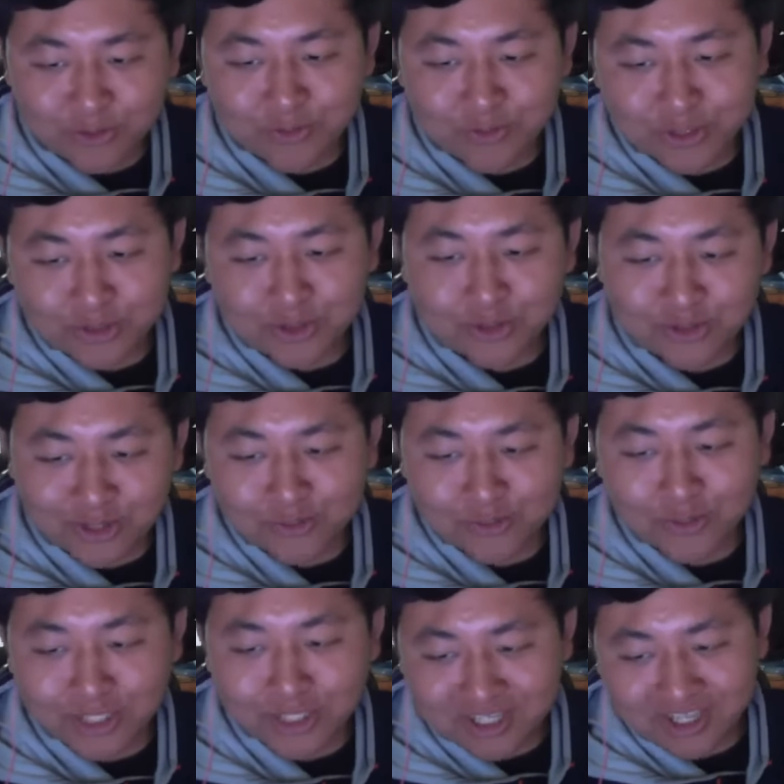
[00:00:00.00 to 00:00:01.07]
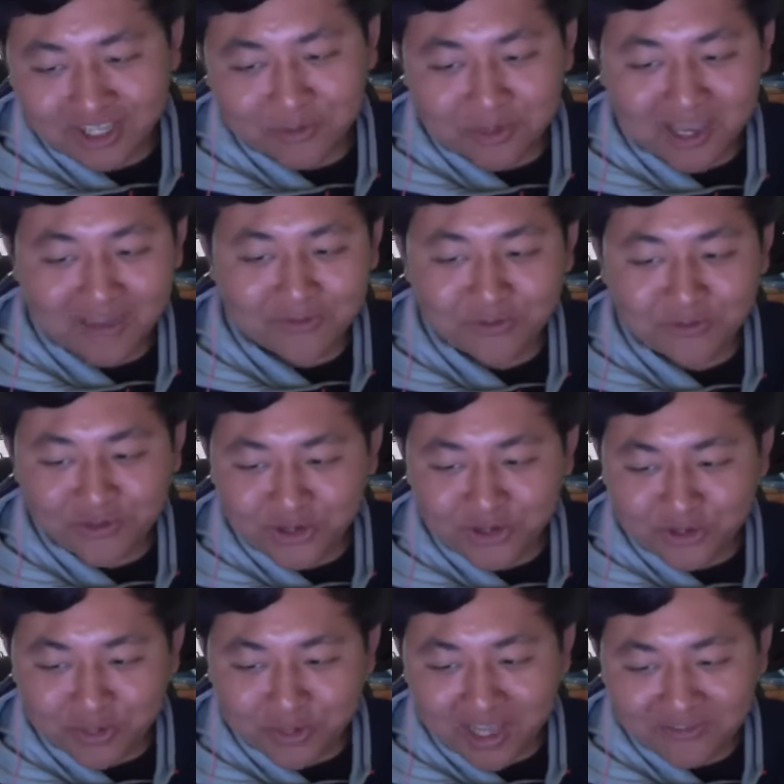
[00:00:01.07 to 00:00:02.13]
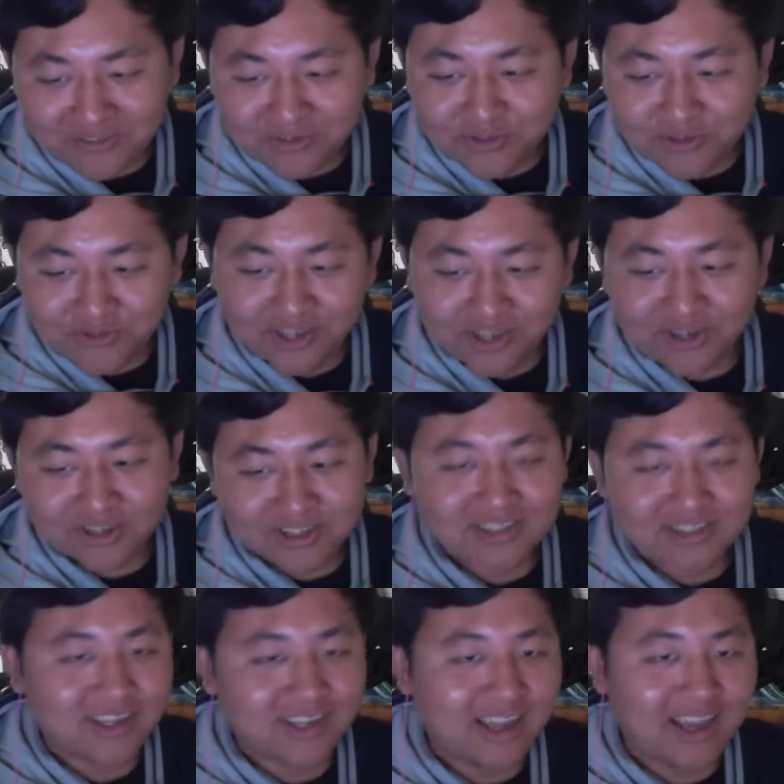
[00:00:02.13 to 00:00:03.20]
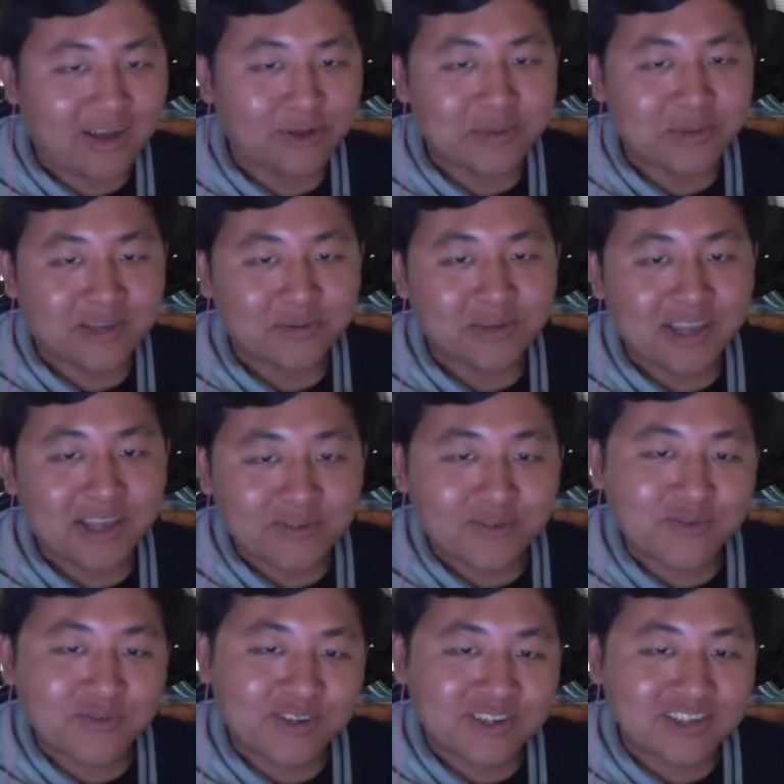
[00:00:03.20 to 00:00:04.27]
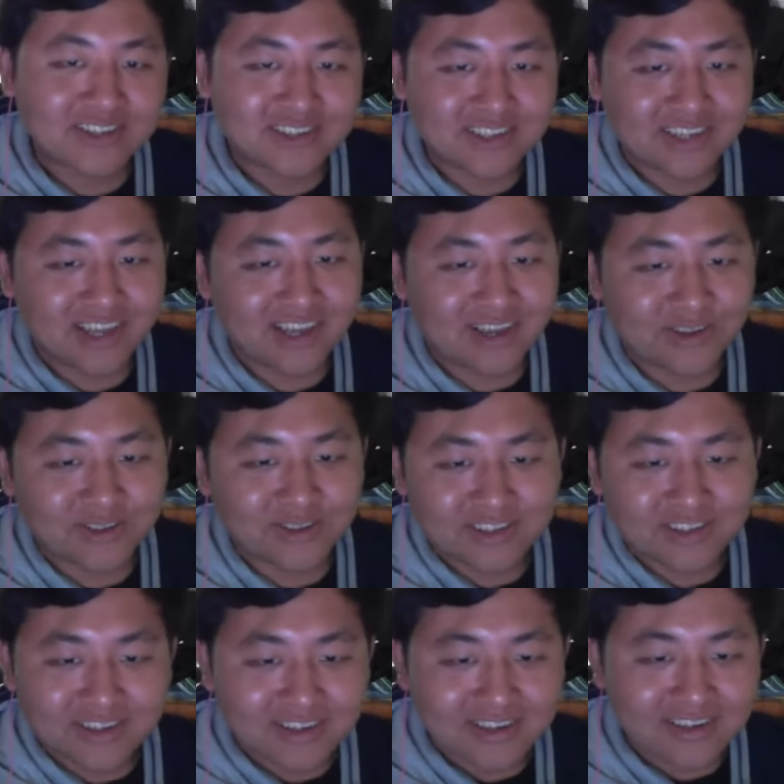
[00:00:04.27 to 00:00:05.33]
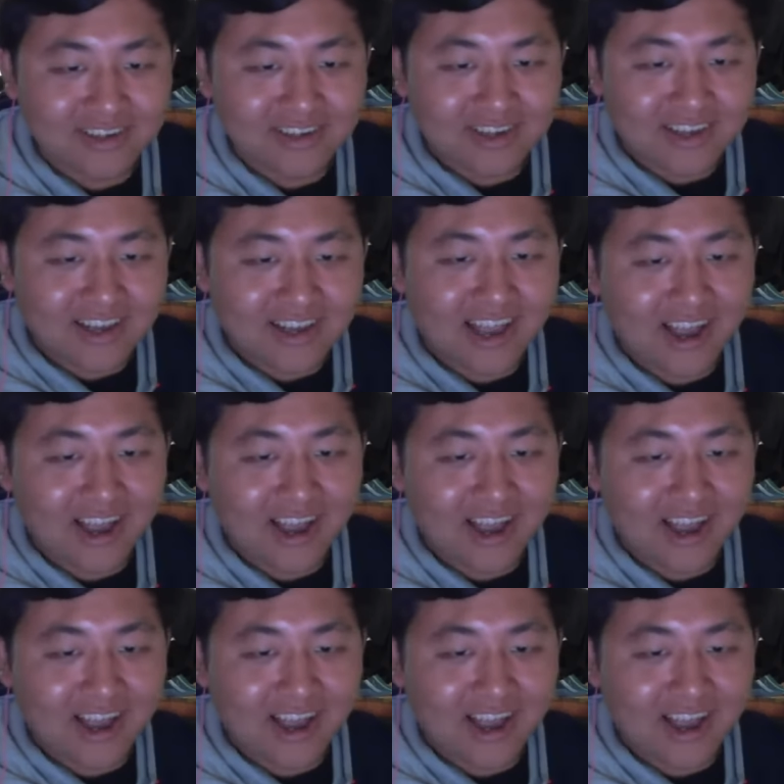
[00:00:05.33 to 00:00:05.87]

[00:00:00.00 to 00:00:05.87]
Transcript: We should do this witch thing. We have to figure we have to figure this thing out, man. We have to figure this thing out. All right, Captain.